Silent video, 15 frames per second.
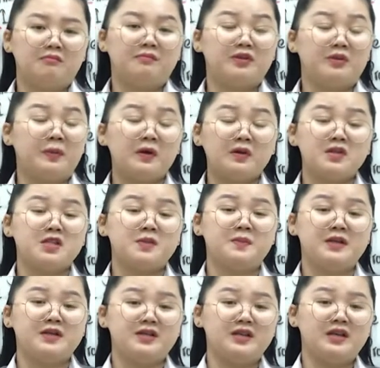reported
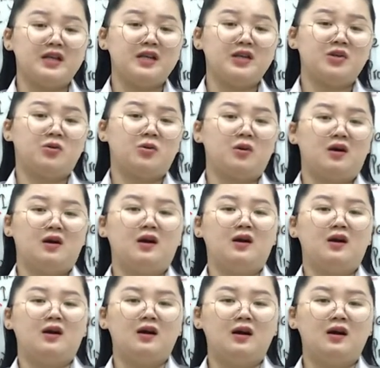speech in your